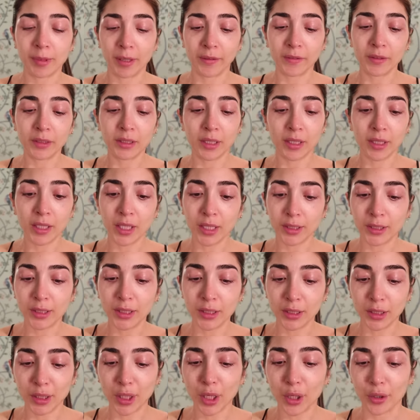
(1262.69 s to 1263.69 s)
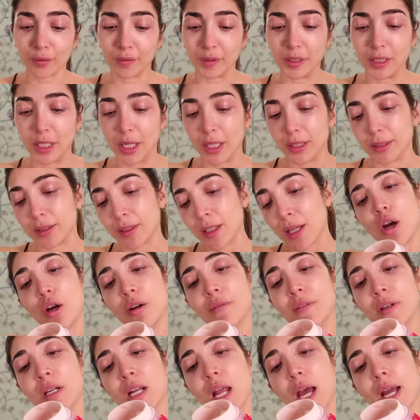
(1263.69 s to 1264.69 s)
I haven't done that since the COVID days.
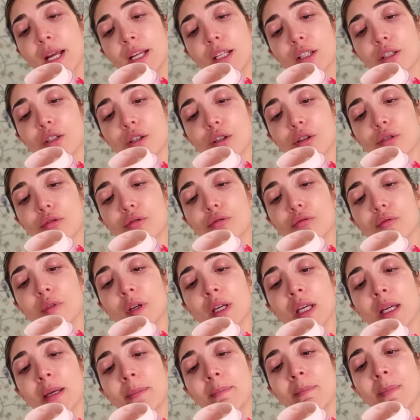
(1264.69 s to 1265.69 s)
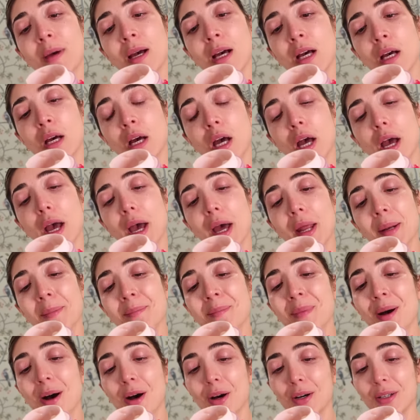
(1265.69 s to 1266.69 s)
Overnight cream
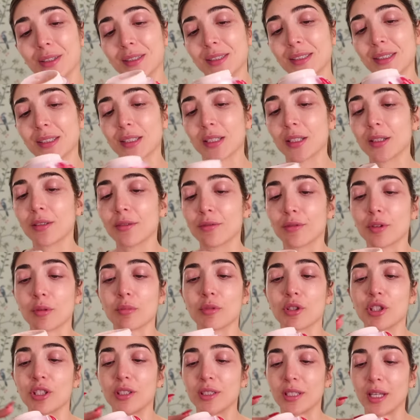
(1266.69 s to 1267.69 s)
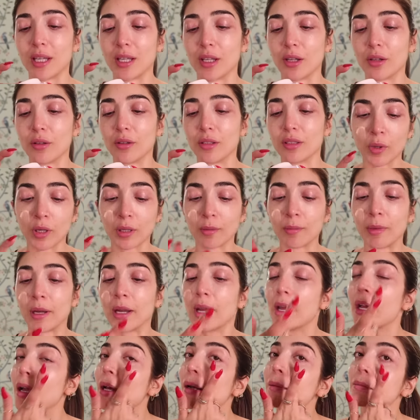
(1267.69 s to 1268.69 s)
and mask from Shiseido. One of my
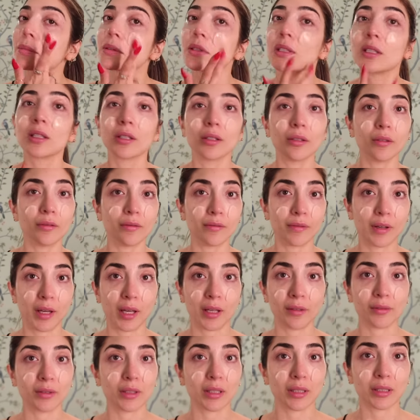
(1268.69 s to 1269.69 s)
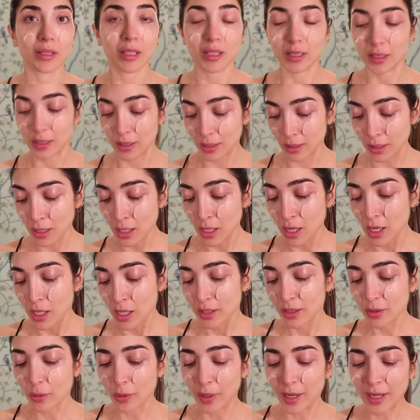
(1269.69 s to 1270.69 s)
absolute faves because it's
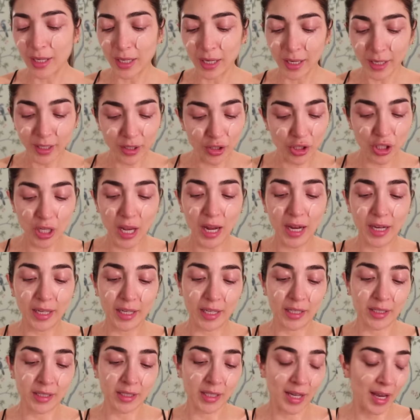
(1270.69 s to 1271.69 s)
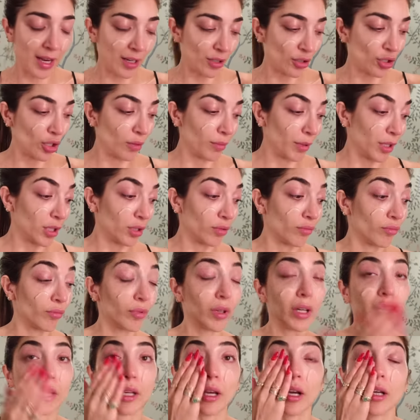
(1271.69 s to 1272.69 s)
quite like jelly in texture, but it's
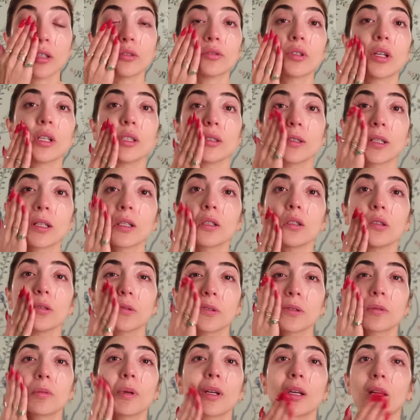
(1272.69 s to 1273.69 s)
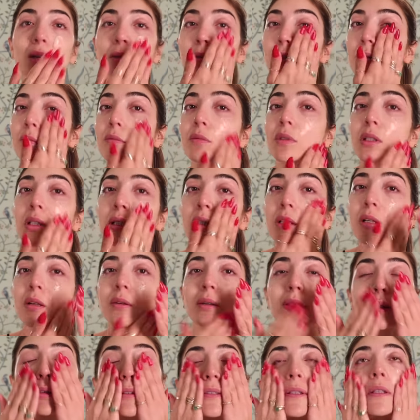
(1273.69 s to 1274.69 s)
really hydrating and you just wake up with really
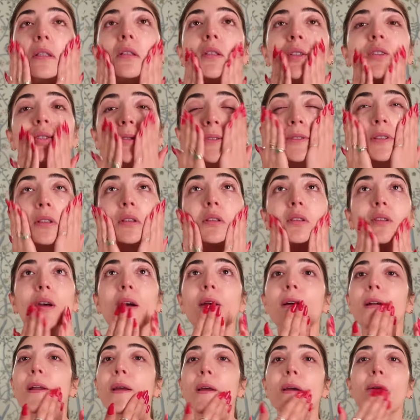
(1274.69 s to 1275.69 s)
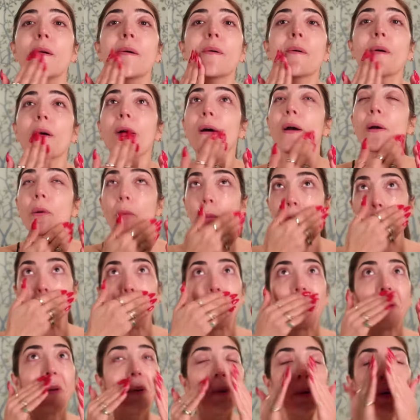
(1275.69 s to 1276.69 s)
glowing skin, which is exactly what I
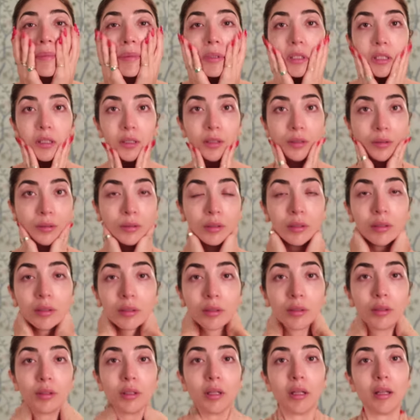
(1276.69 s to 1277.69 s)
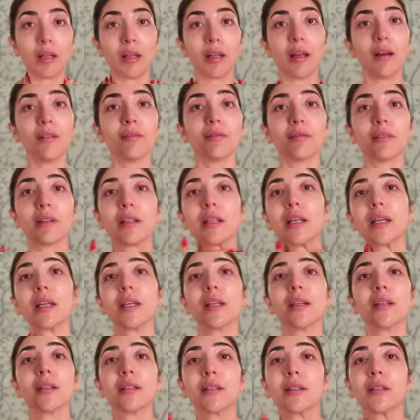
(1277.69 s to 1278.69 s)
want. Here we go.
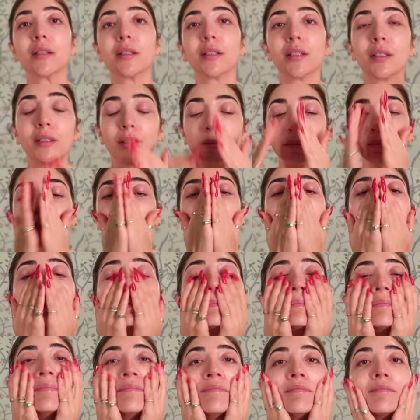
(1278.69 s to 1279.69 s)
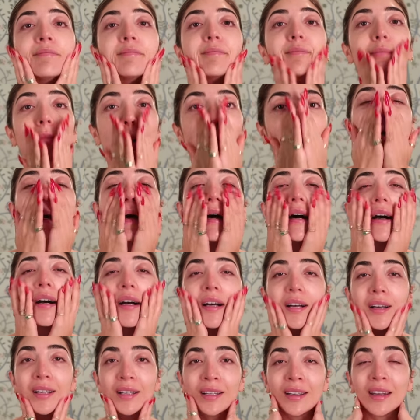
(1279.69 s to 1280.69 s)
Lovely. Mmm.
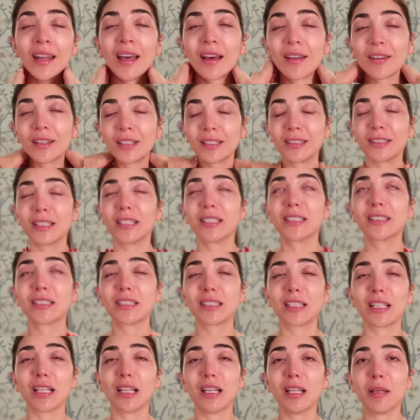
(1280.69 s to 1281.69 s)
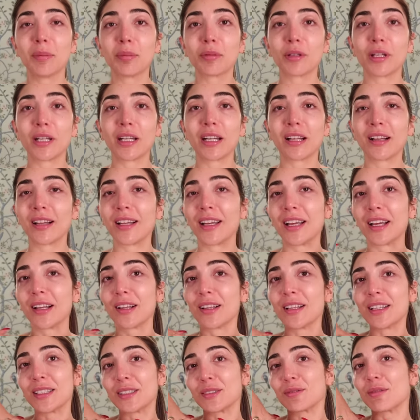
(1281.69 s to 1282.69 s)
Oh, and now this slippery little
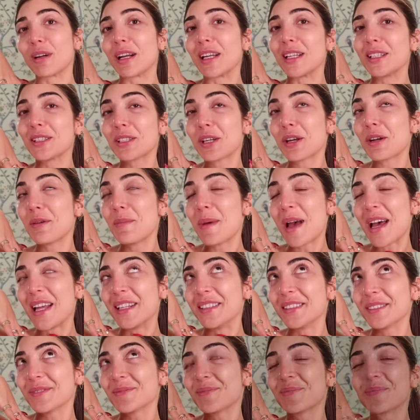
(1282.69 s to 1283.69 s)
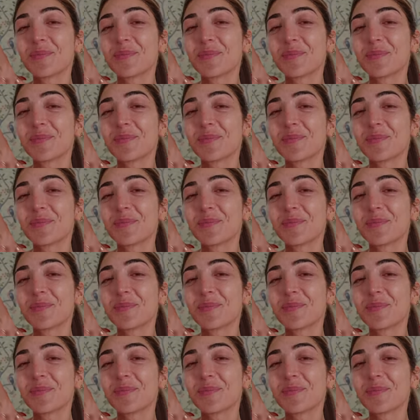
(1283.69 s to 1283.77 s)
eel is ready to go to bed.